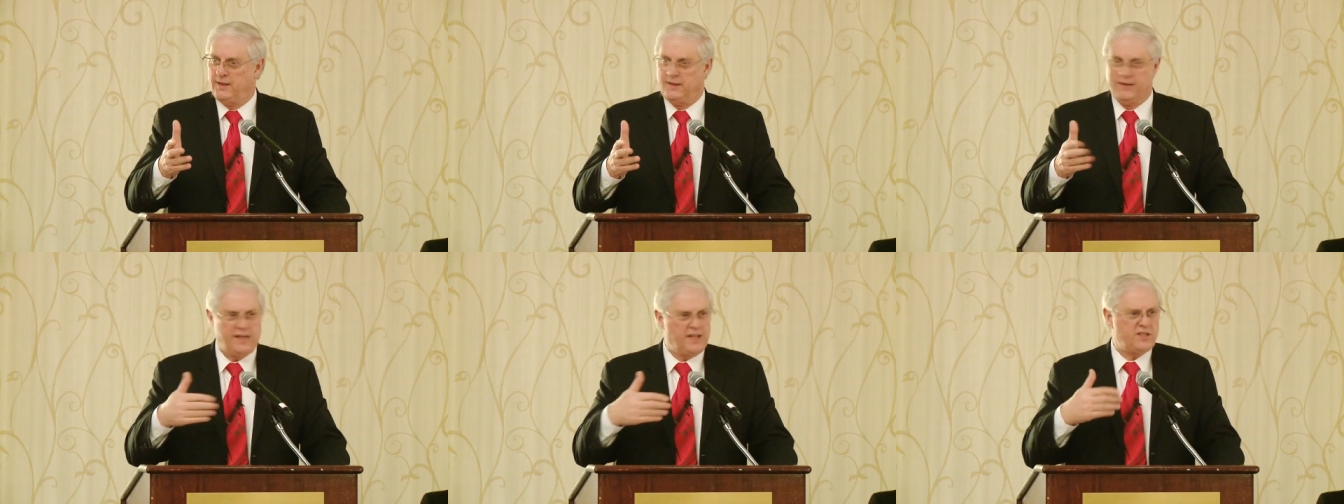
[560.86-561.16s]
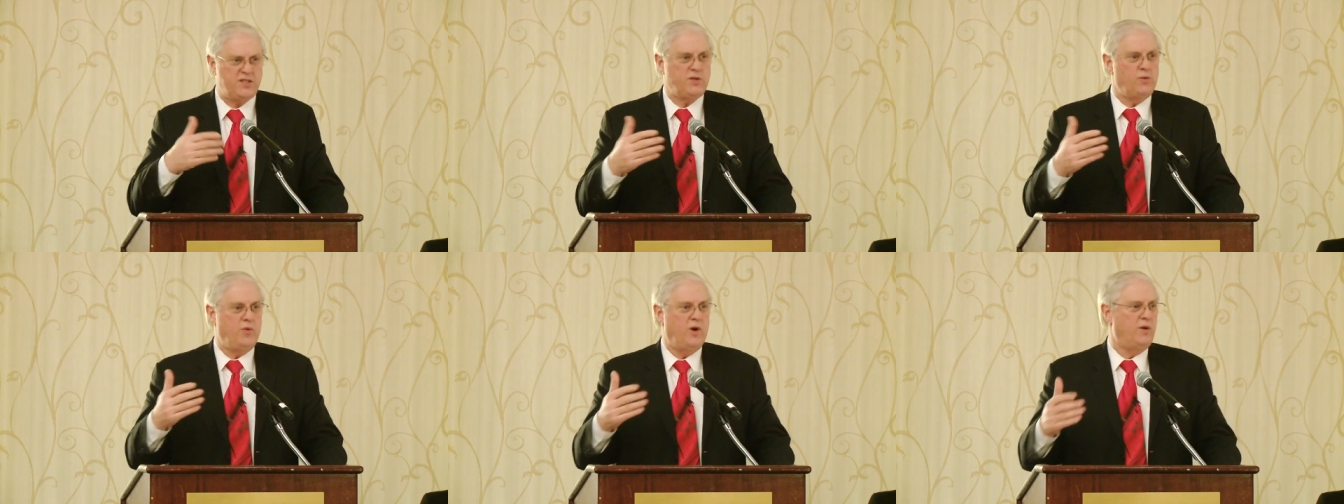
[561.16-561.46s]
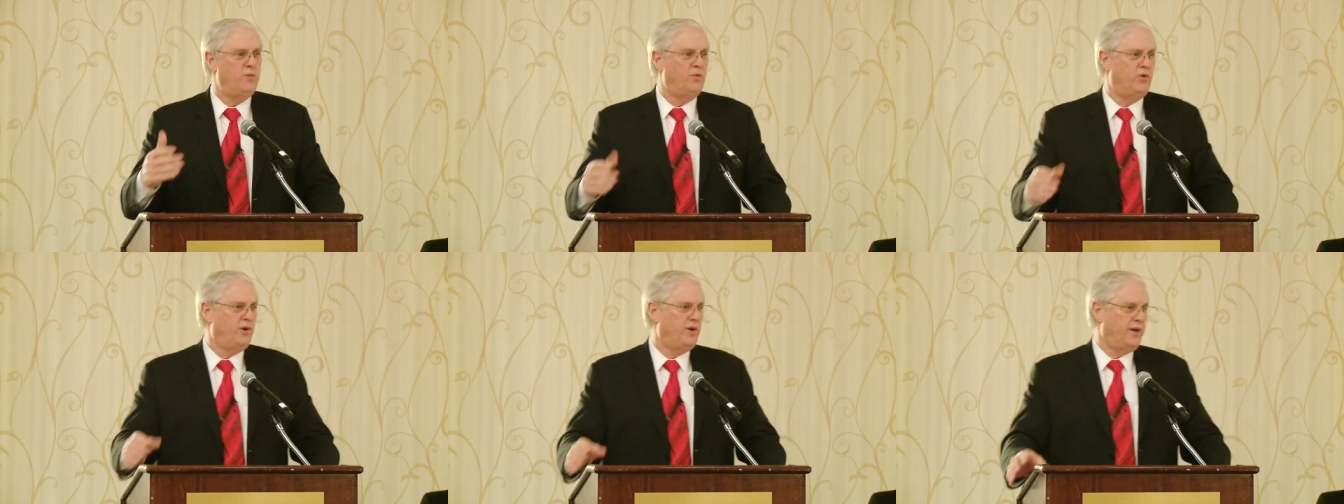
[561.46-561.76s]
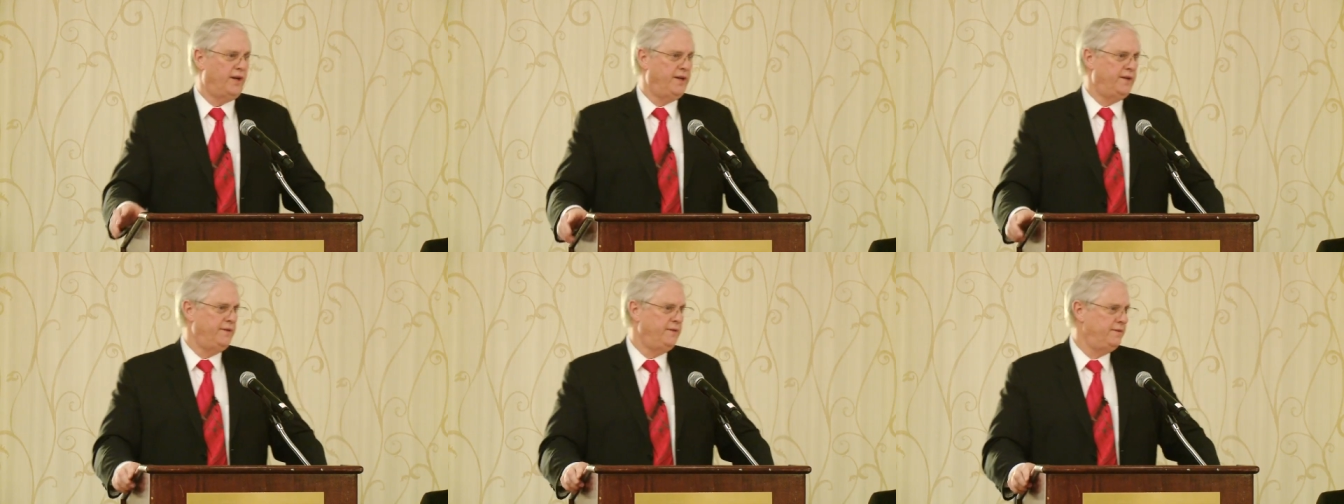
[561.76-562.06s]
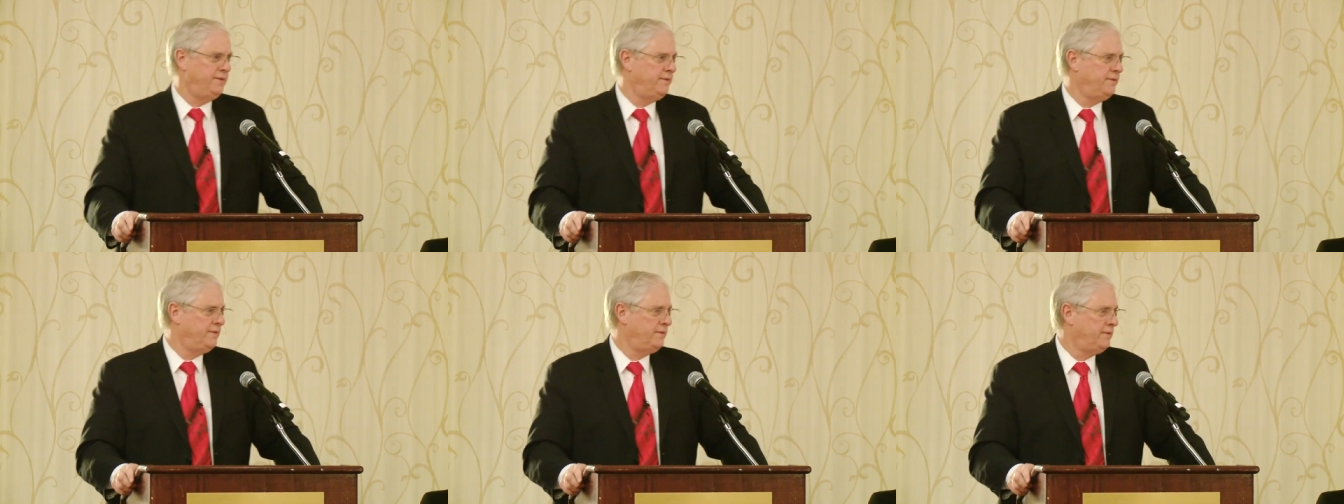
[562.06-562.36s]
That's the one we're in.
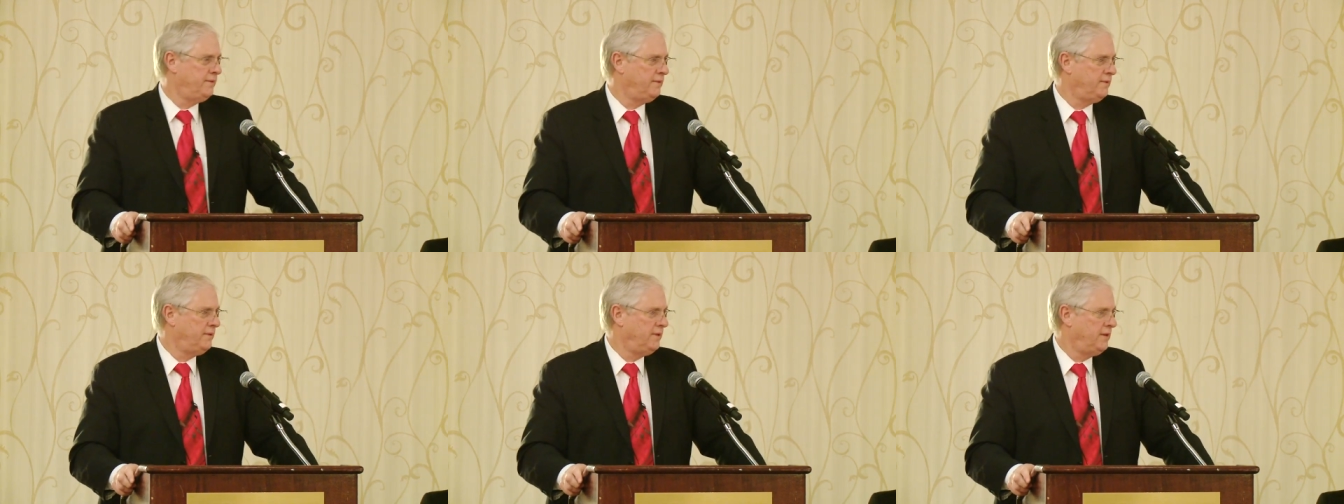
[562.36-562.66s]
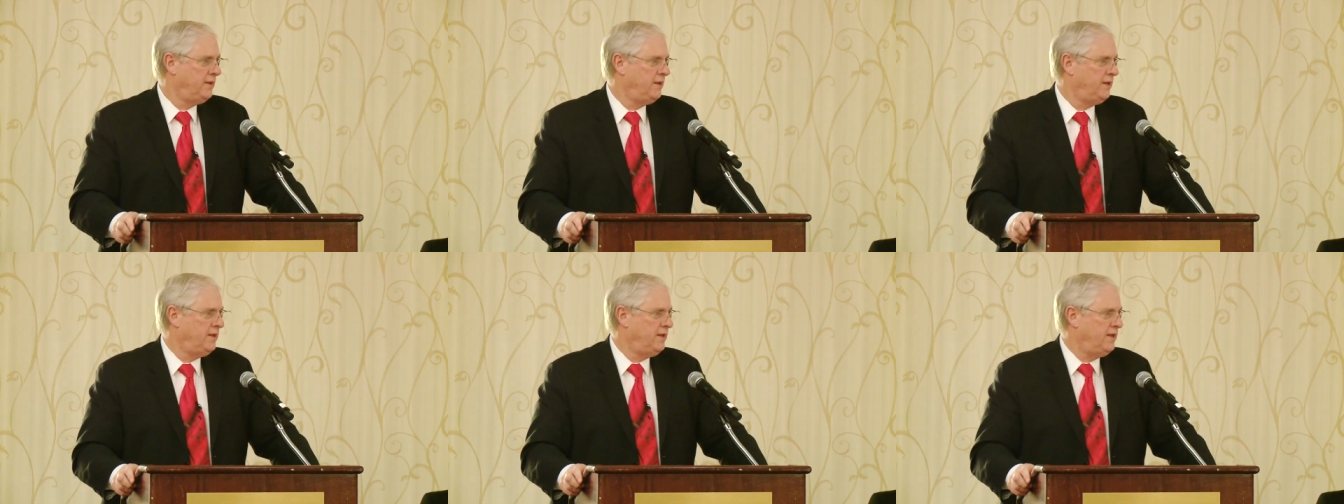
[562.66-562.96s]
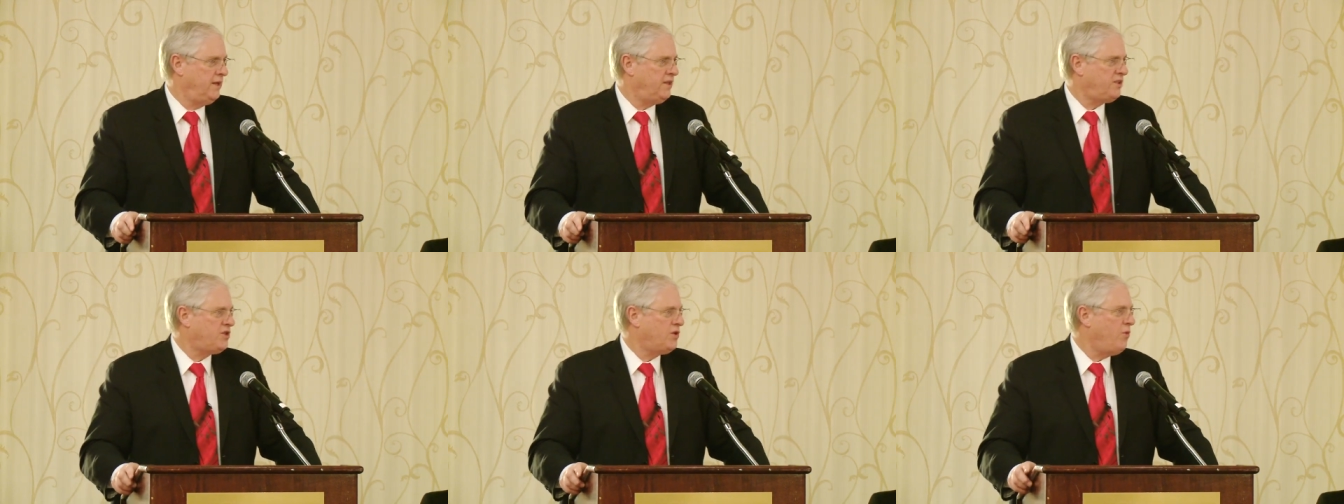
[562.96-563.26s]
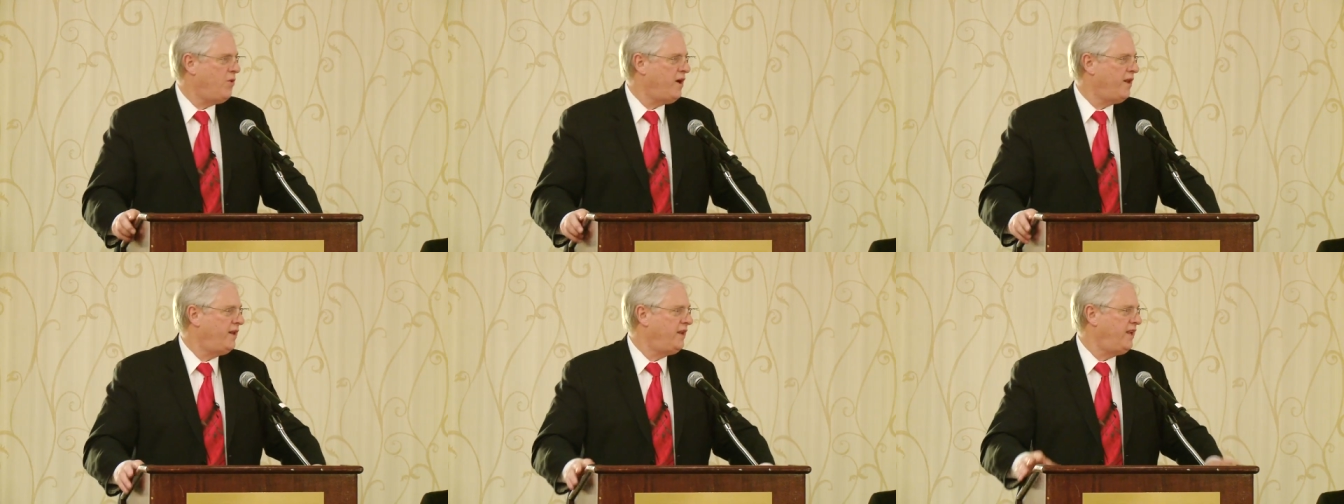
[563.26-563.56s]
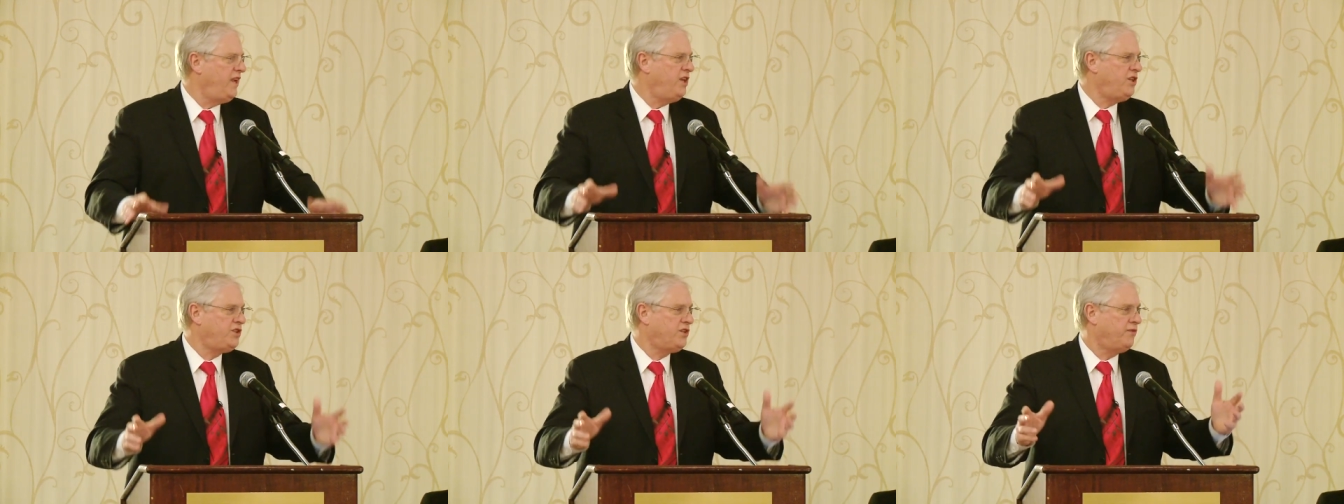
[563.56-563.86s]
It's the one
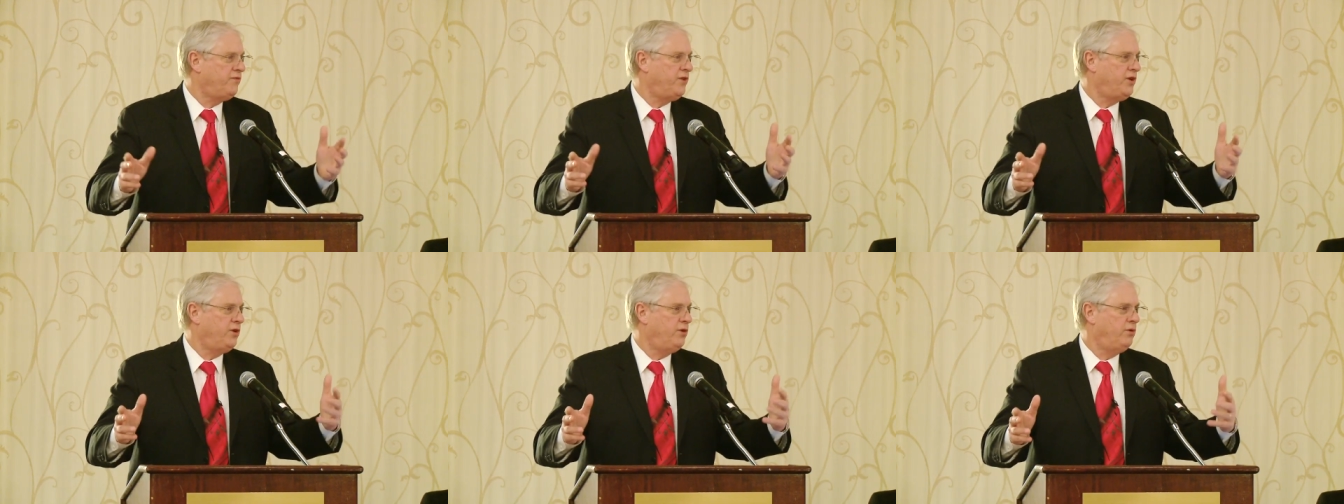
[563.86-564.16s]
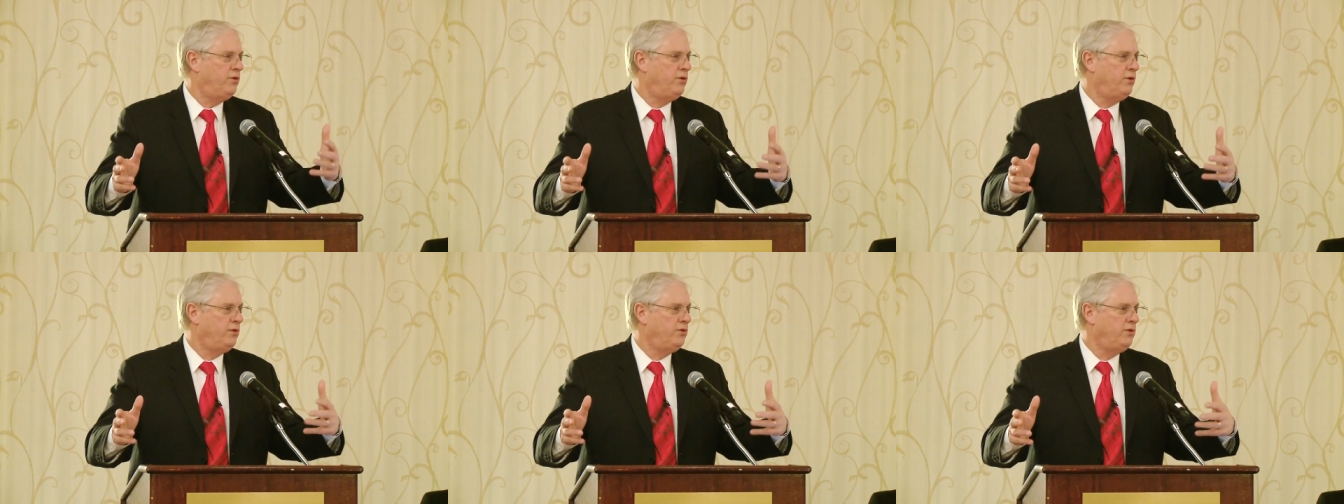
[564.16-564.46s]
each of you